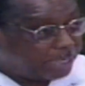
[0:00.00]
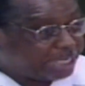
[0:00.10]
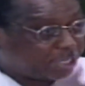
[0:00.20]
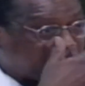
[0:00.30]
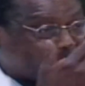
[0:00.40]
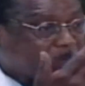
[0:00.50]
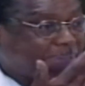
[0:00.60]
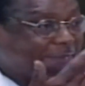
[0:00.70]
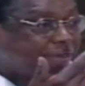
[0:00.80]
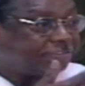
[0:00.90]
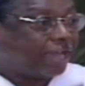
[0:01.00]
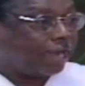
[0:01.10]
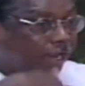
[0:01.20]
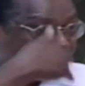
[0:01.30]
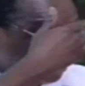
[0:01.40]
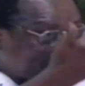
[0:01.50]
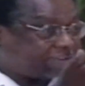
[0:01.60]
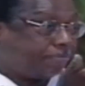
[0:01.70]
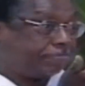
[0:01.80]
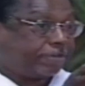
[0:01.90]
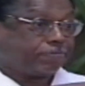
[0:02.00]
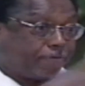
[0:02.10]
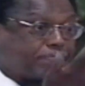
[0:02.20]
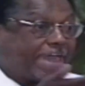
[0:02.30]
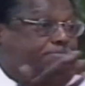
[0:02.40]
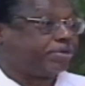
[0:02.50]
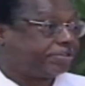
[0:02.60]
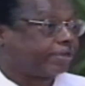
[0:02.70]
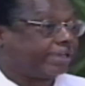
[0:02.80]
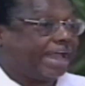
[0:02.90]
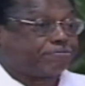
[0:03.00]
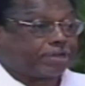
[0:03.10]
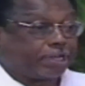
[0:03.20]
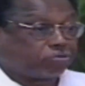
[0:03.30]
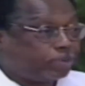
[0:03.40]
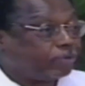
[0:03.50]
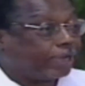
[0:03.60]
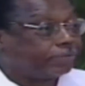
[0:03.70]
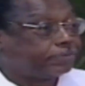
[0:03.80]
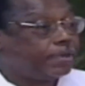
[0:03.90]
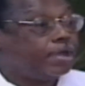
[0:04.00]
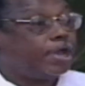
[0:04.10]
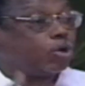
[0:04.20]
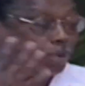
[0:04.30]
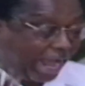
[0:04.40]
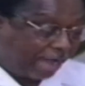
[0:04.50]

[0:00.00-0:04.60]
economic planners learn something from that particular African experience? Where